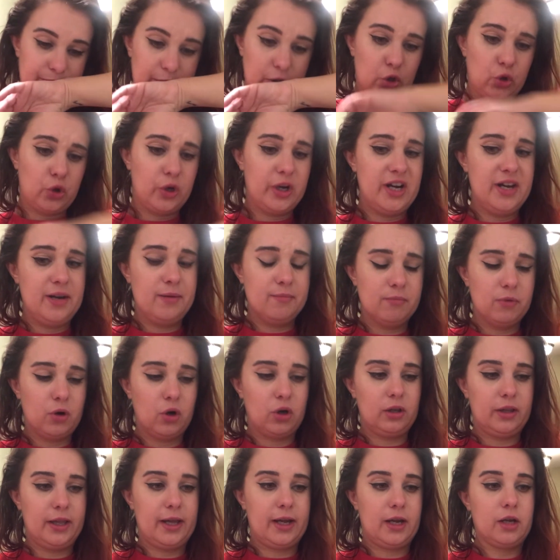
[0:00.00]
cream,
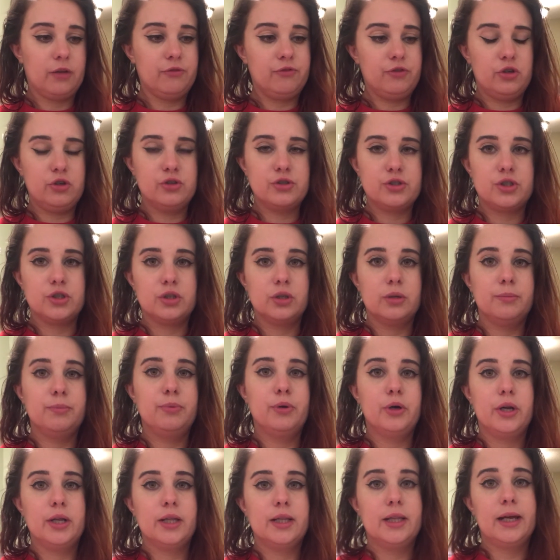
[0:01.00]
or like if you used to
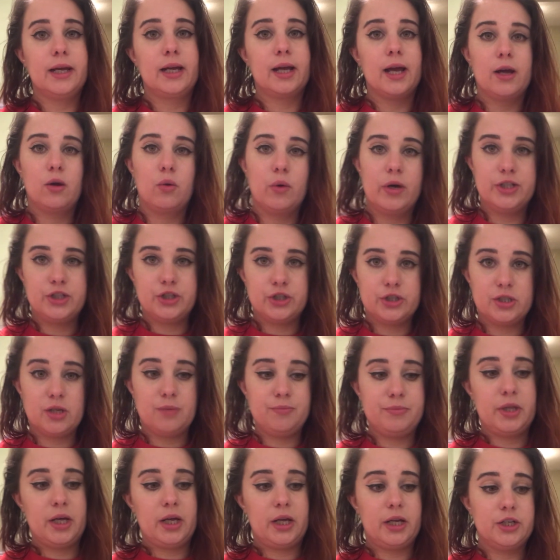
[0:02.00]
put in like egg whites or
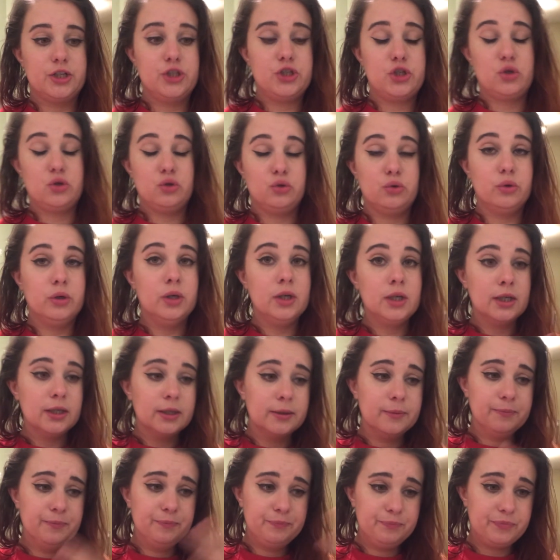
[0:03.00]
something into
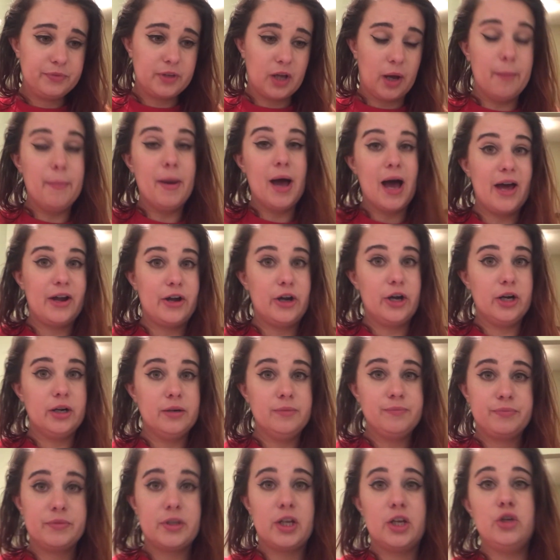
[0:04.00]
a
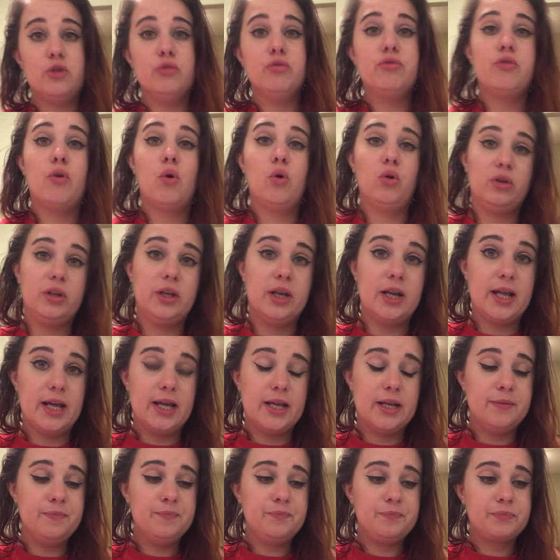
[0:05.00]
batter and you fold it
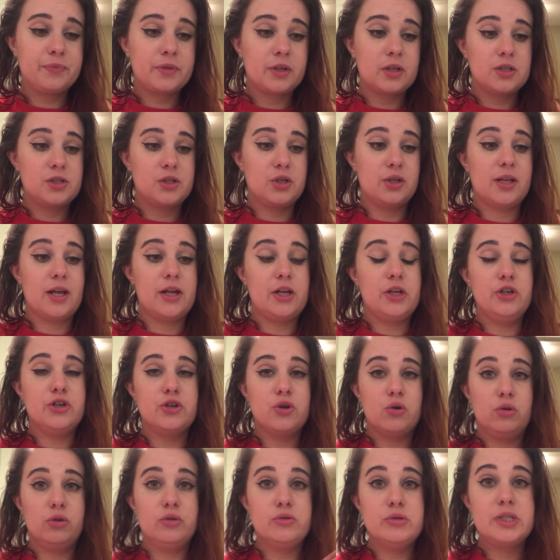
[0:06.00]
in so that you
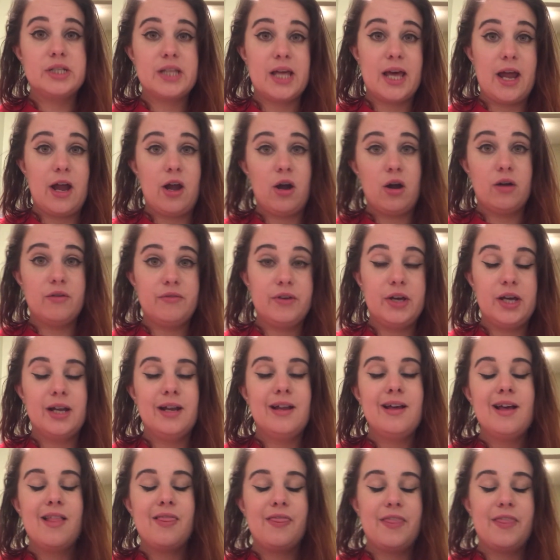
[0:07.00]
don't lose the air of it.